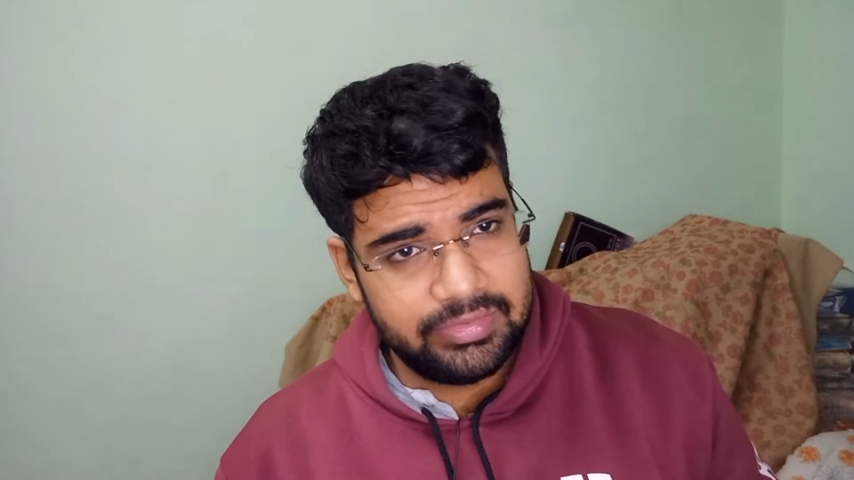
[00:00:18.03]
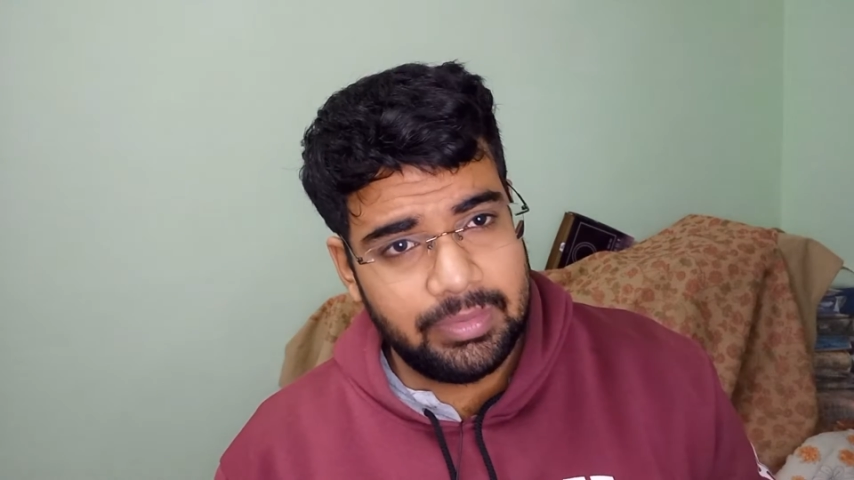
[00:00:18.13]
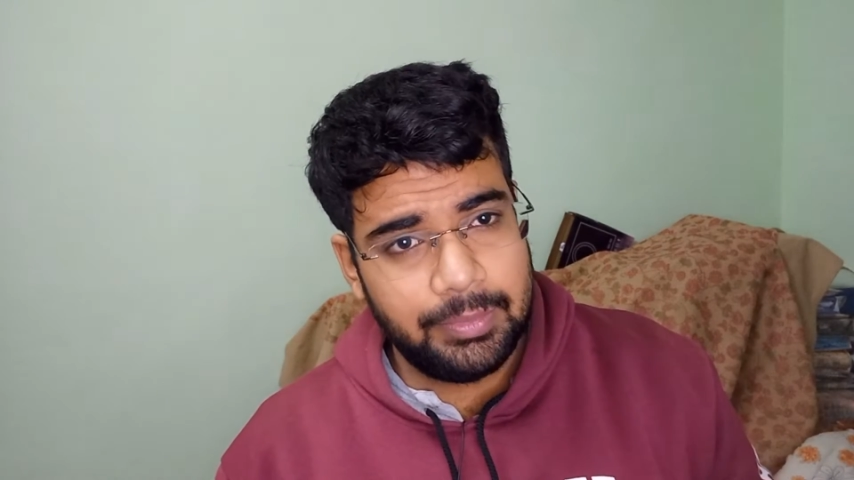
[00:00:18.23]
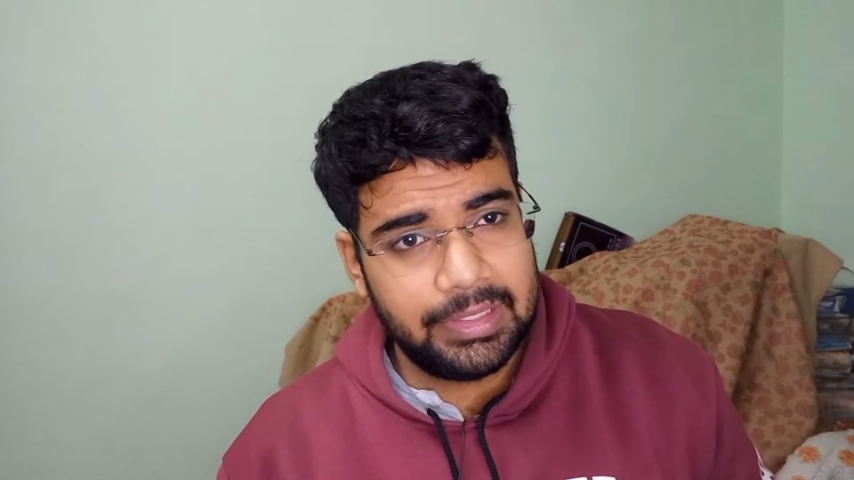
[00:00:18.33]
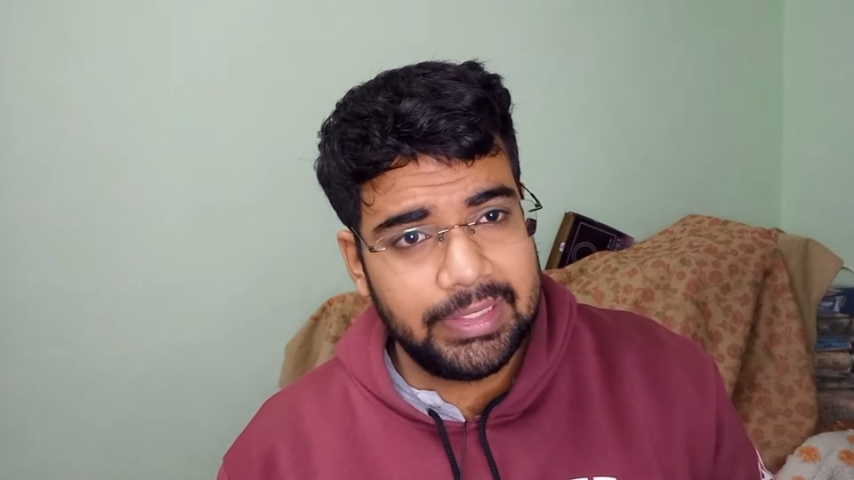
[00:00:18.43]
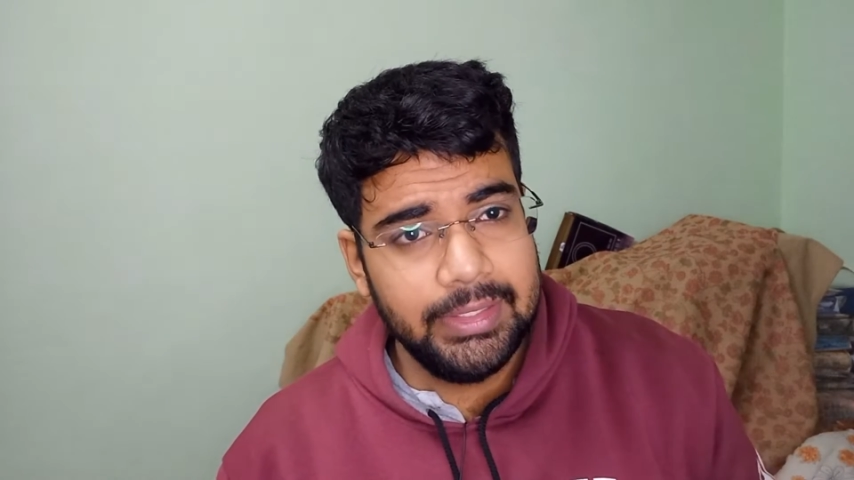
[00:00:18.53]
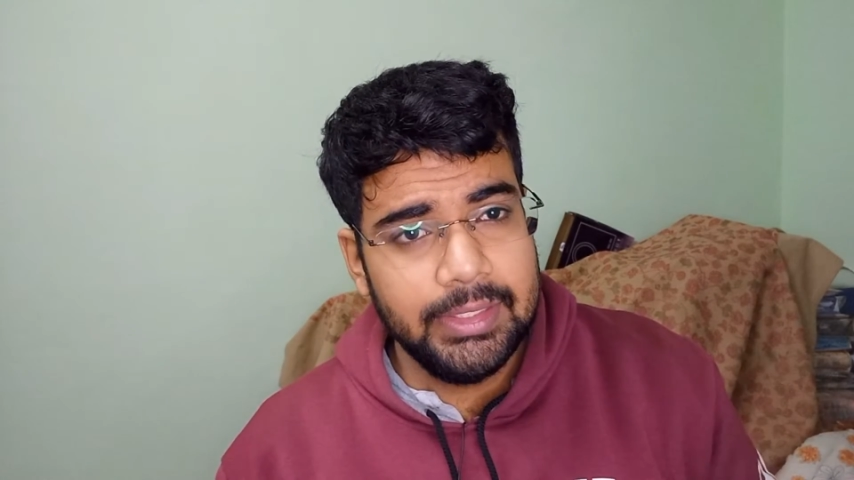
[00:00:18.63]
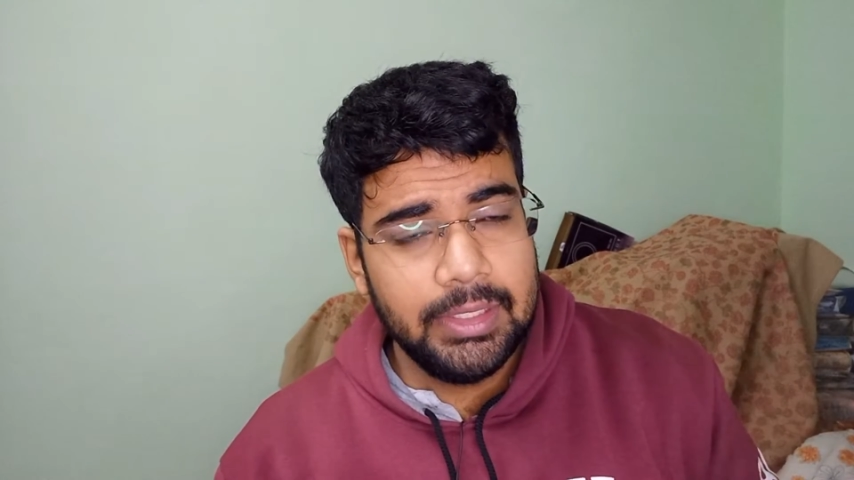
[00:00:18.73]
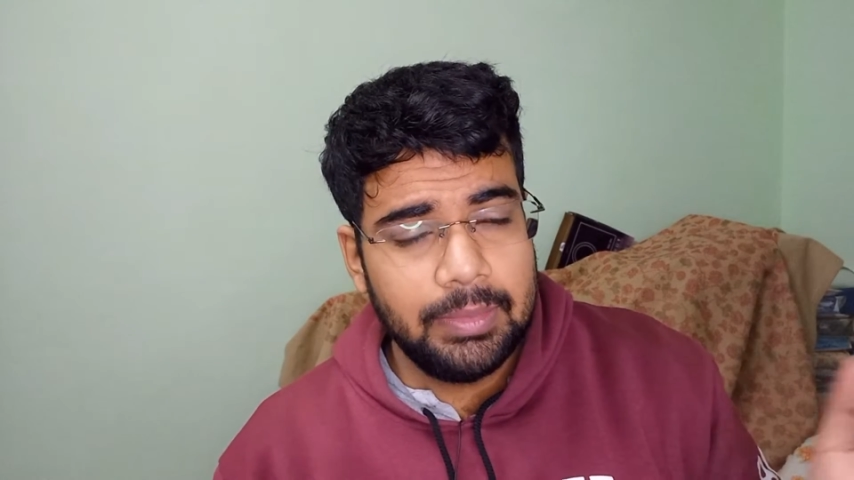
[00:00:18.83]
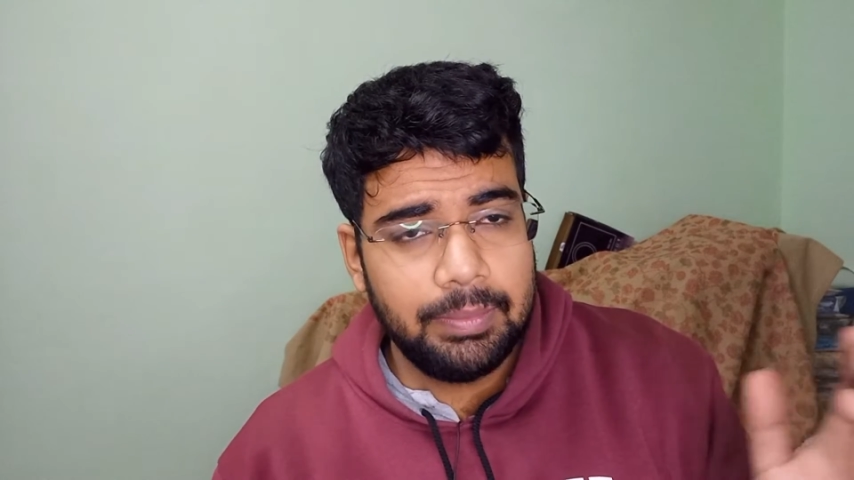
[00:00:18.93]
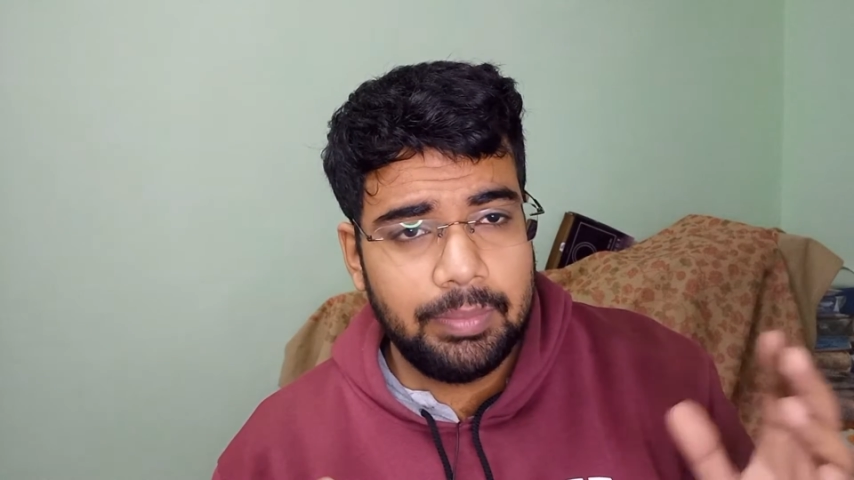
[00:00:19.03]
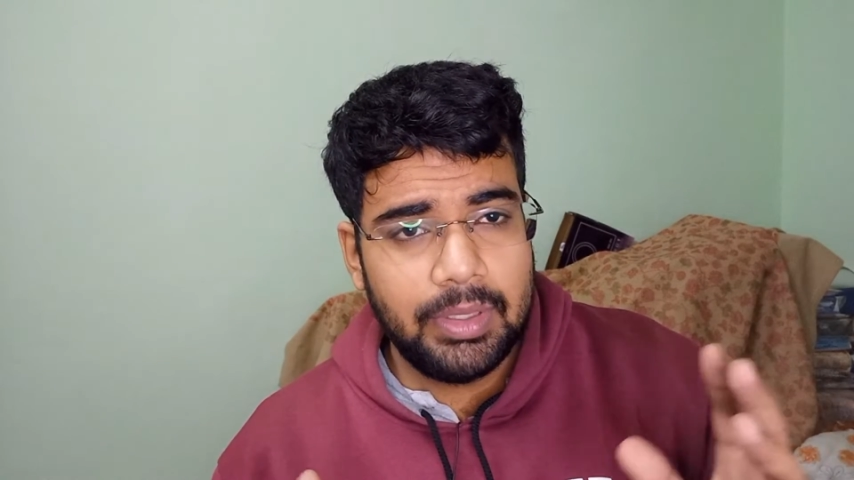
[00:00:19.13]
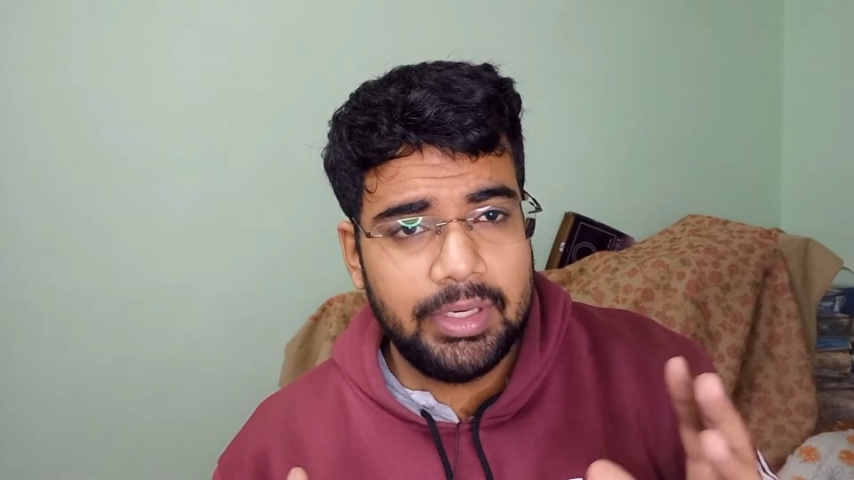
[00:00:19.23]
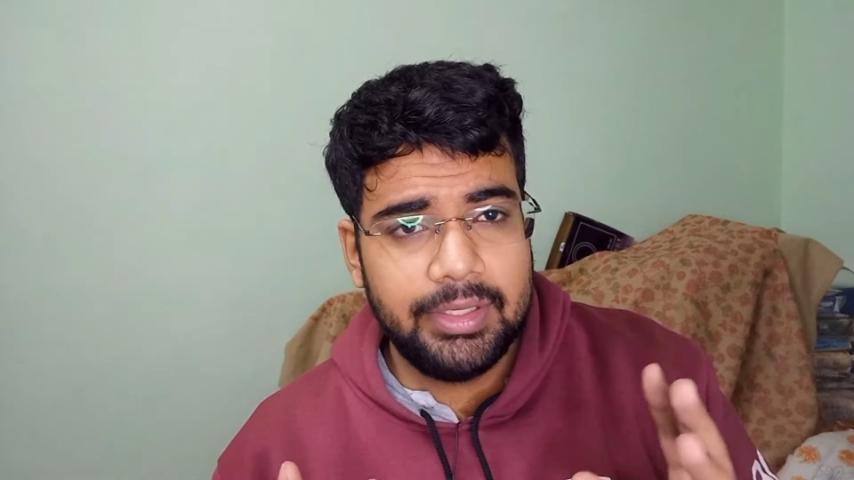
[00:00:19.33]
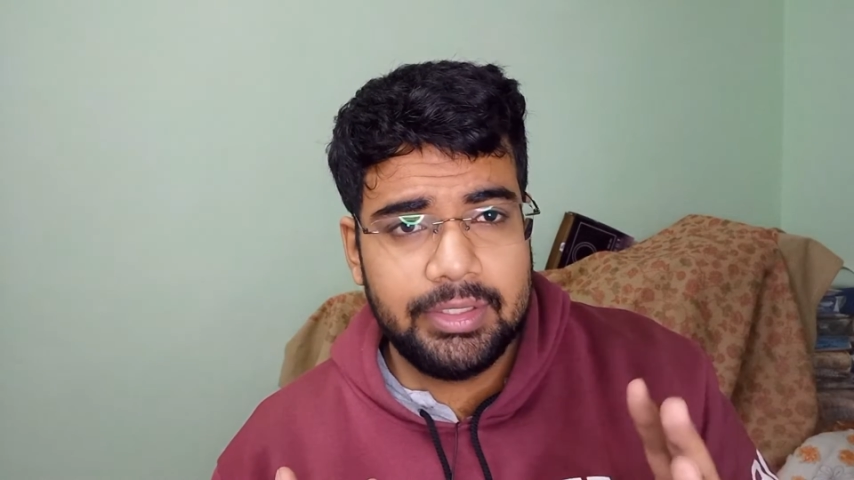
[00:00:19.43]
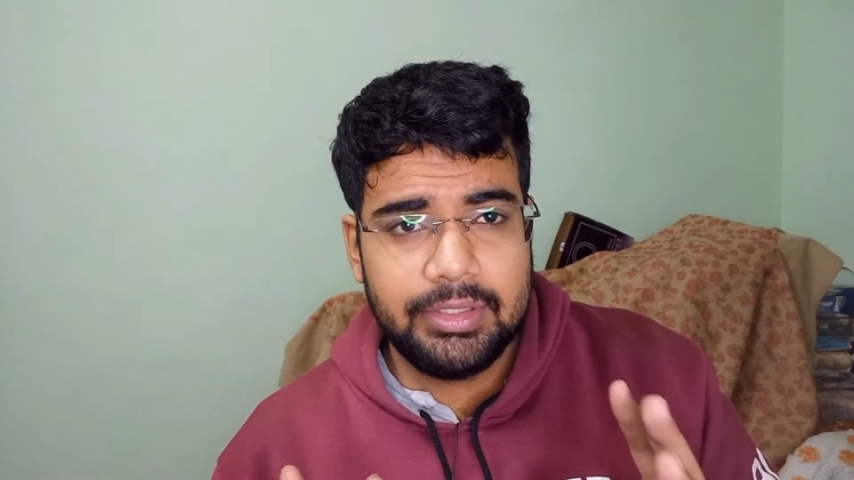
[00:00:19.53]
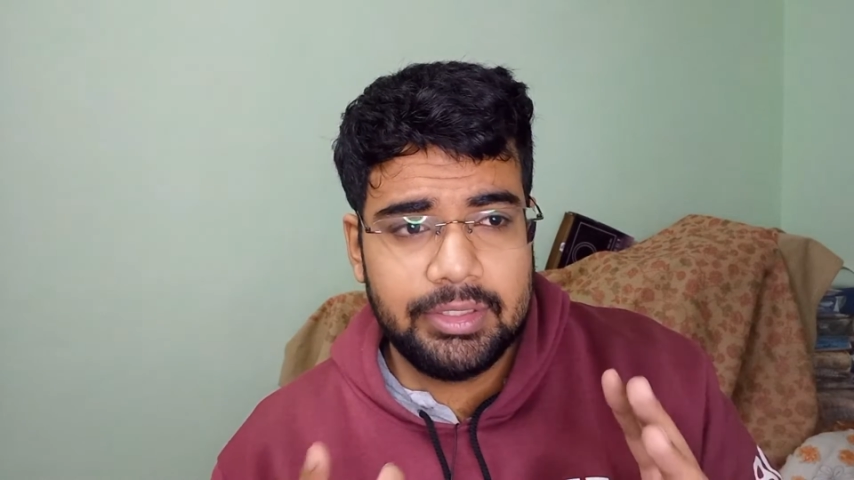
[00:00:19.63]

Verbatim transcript: separately, but